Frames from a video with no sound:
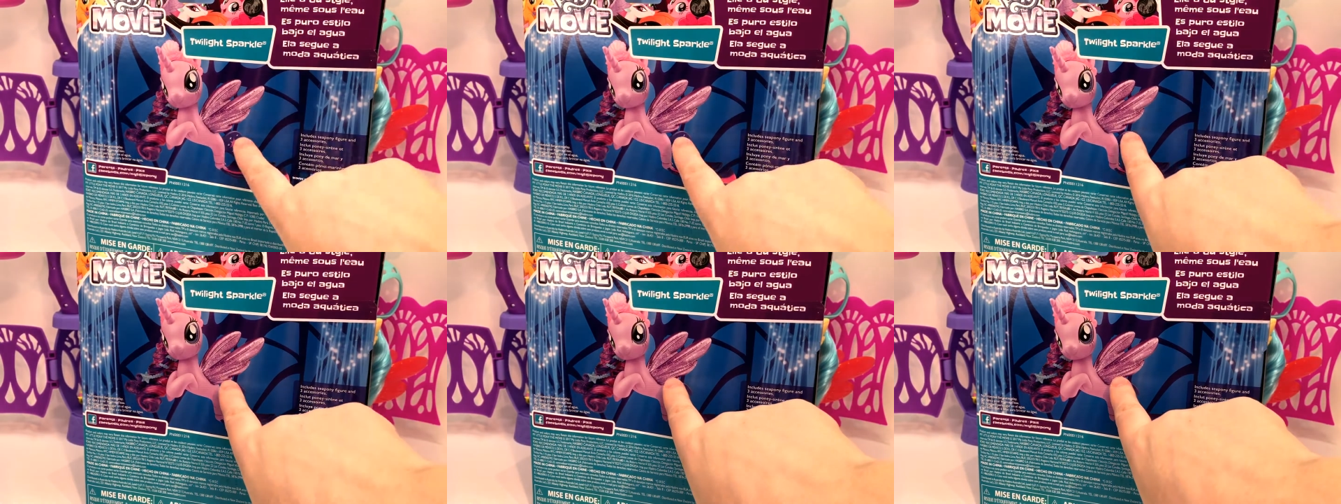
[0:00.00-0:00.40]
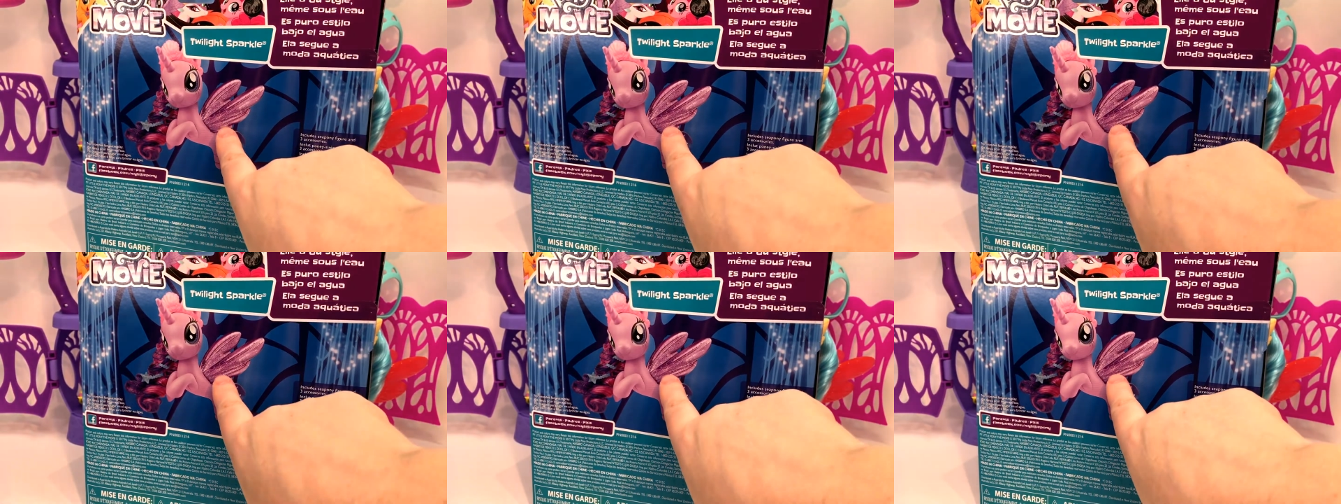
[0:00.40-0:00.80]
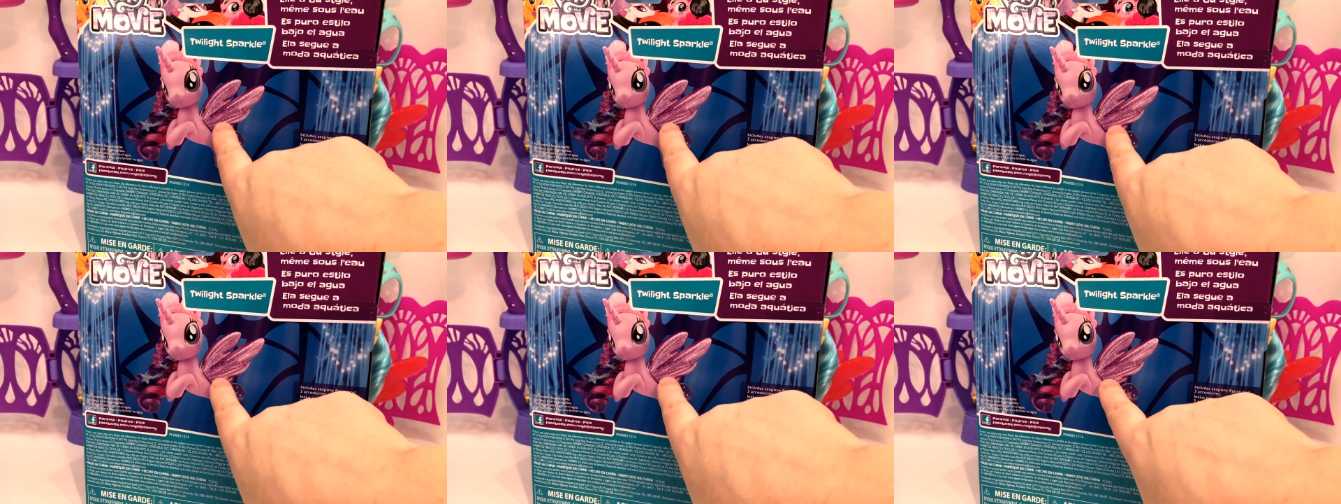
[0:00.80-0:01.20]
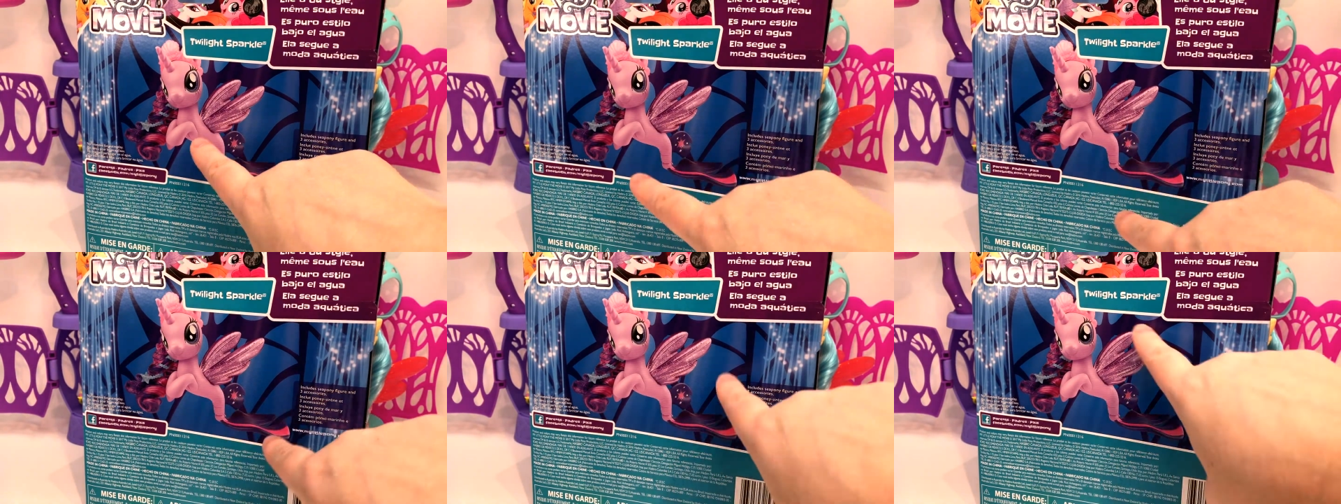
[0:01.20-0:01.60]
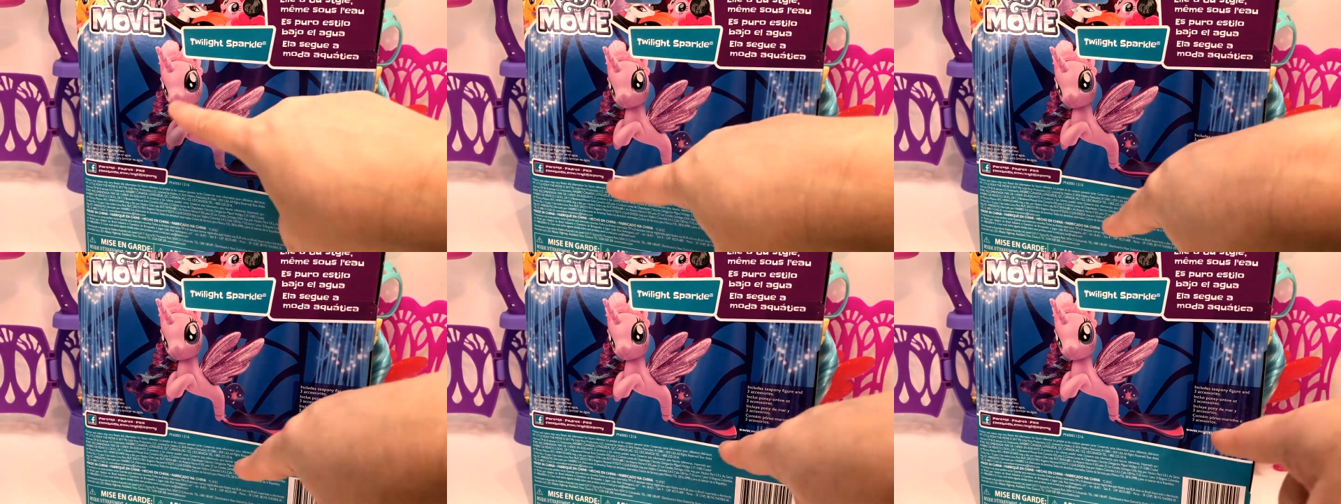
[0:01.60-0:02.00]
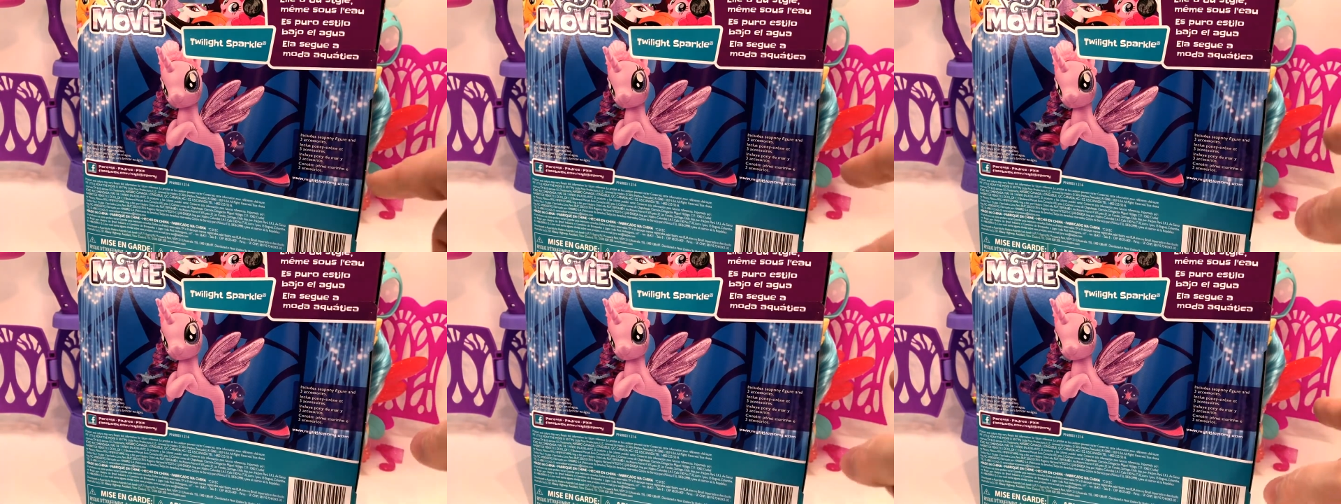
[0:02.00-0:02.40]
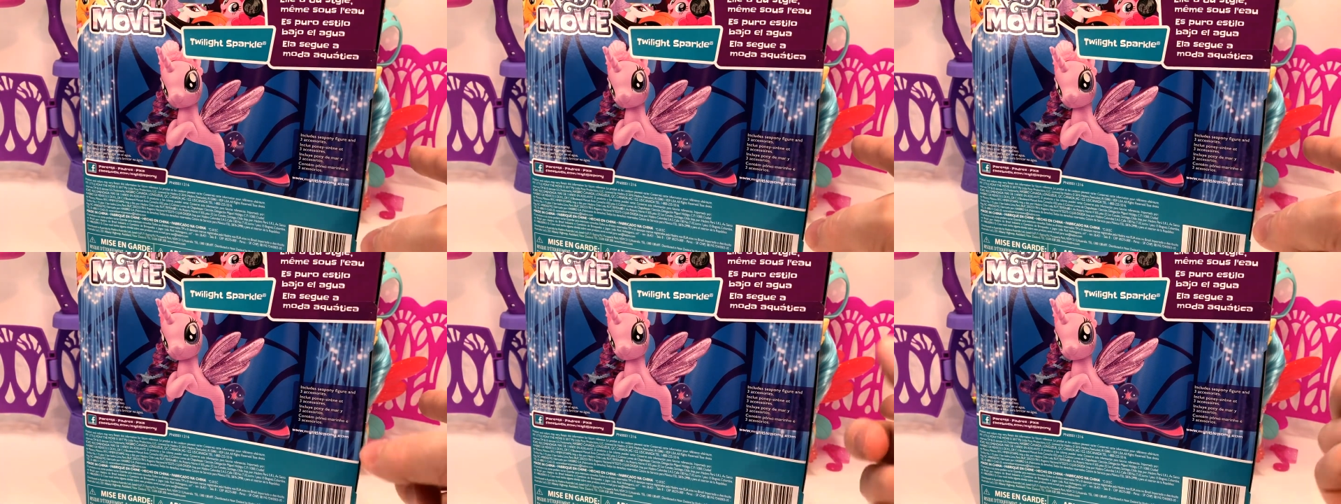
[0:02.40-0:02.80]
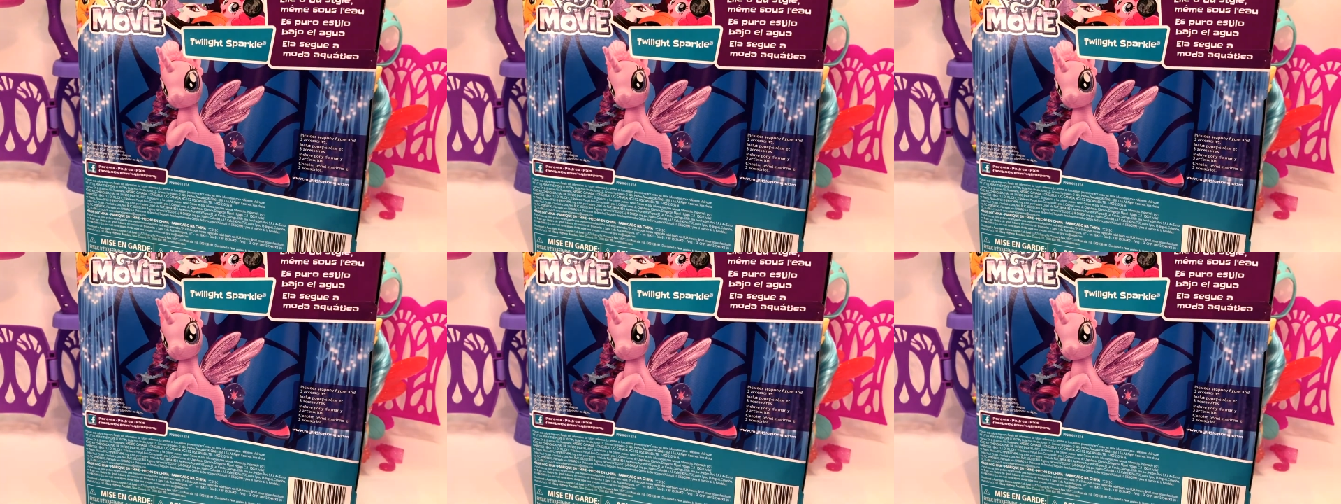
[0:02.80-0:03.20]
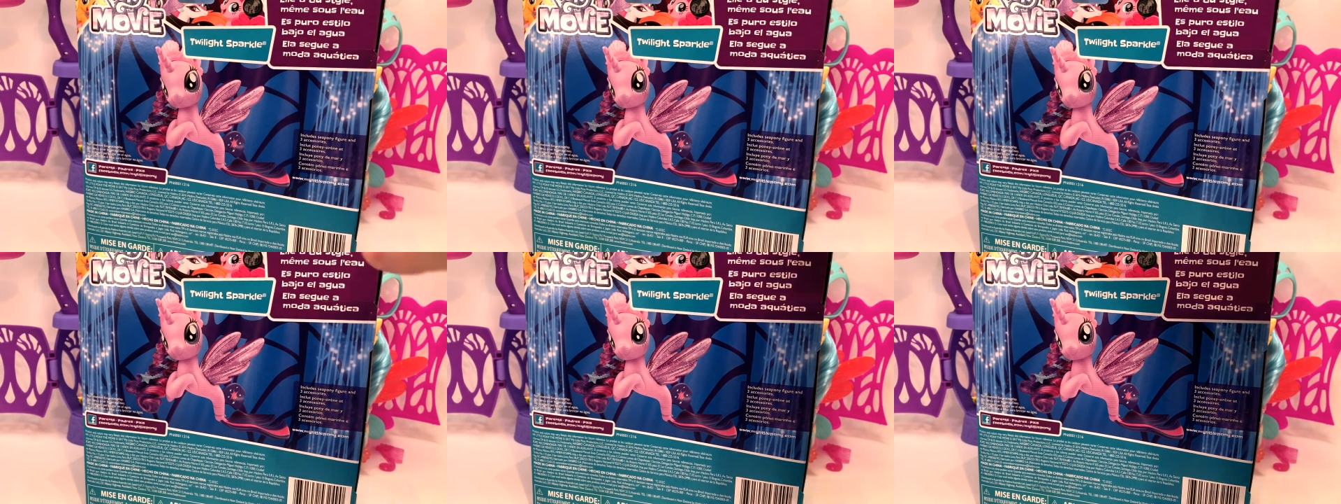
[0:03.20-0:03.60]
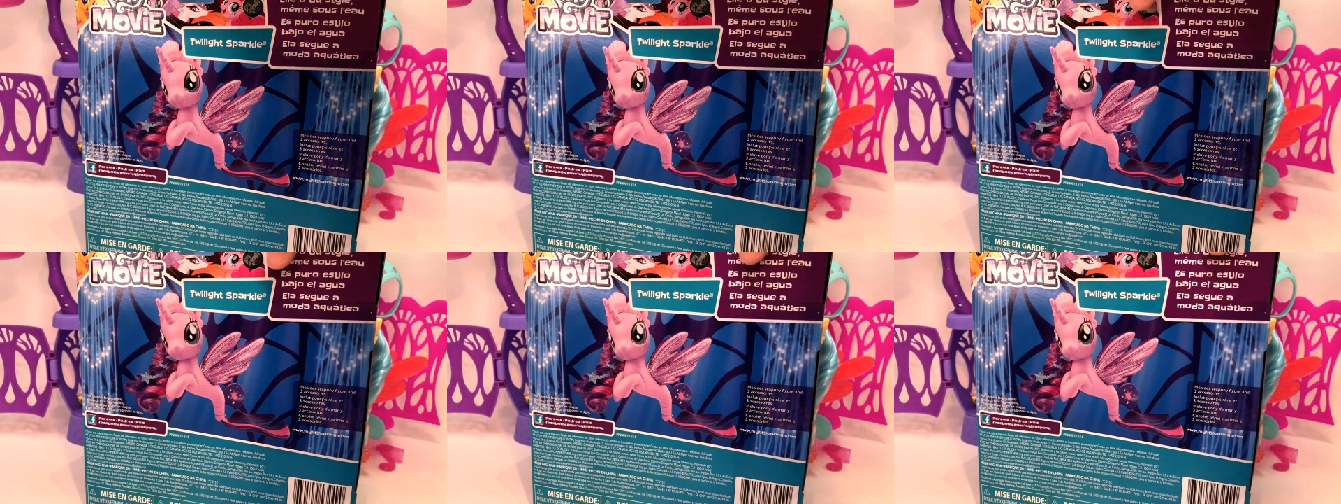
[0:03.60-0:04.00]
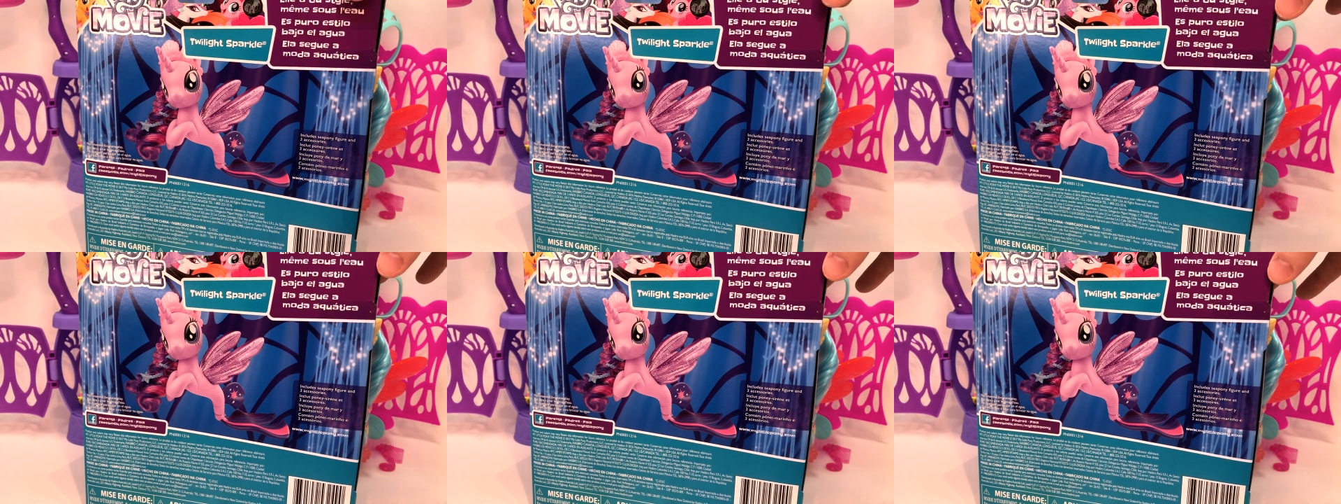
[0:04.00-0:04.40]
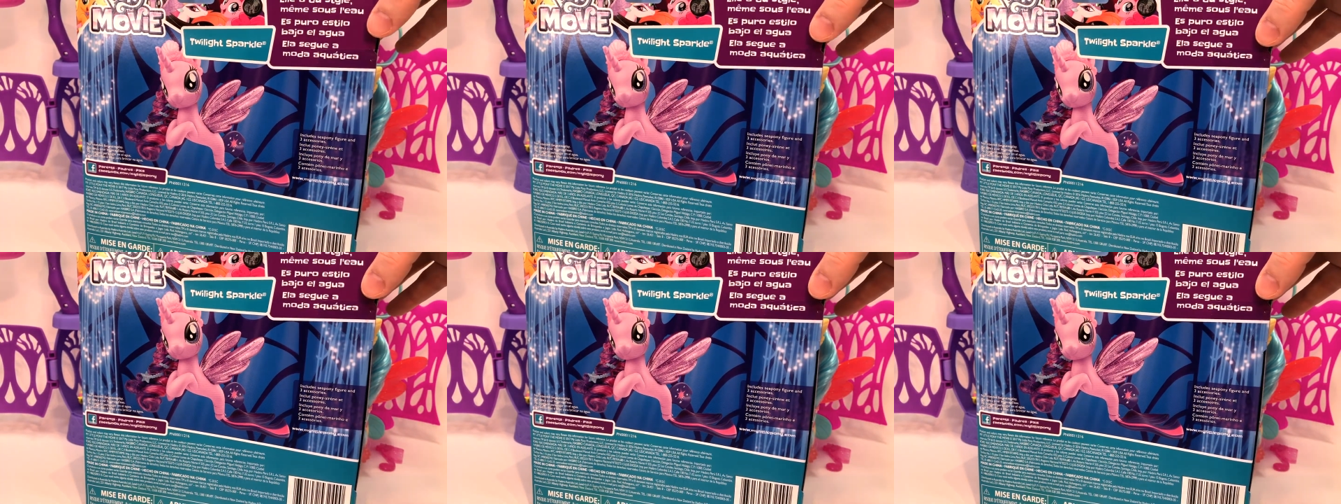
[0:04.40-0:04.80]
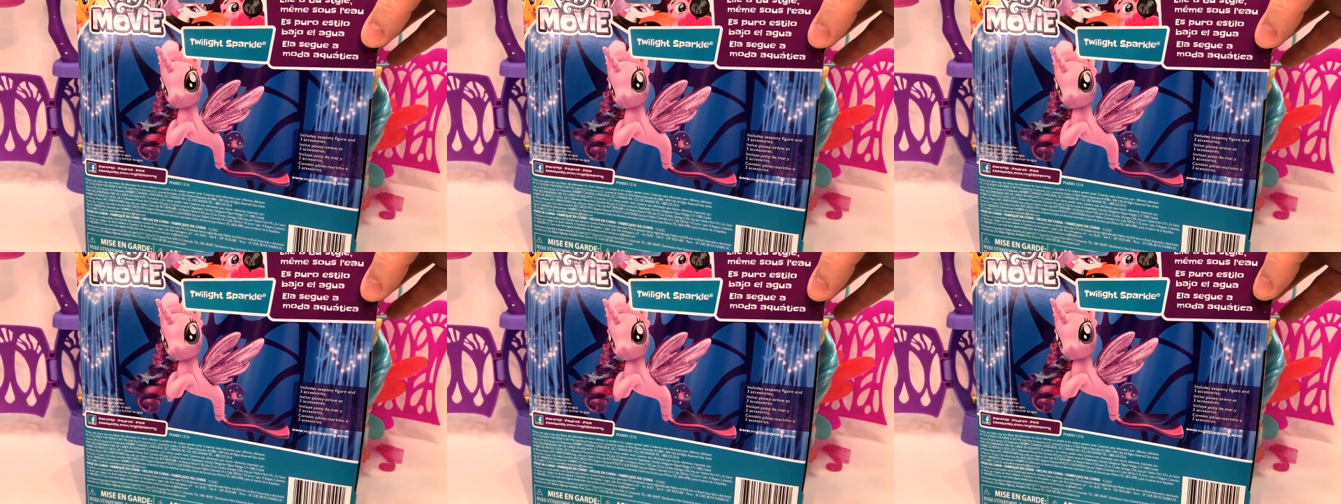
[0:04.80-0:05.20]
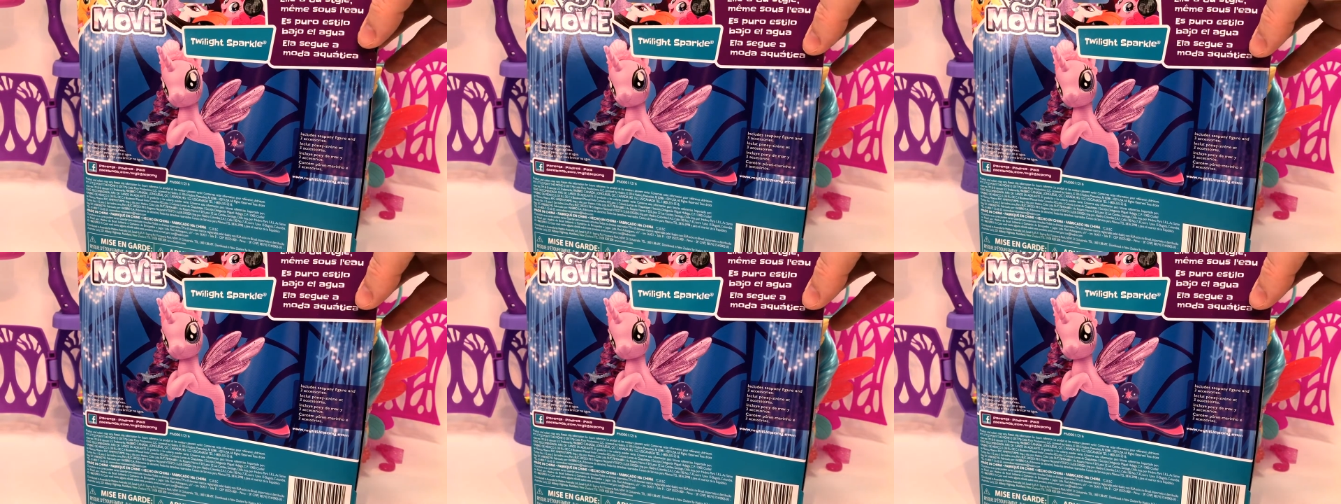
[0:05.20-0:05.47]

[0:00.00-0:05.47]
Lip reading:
(no speaker visible)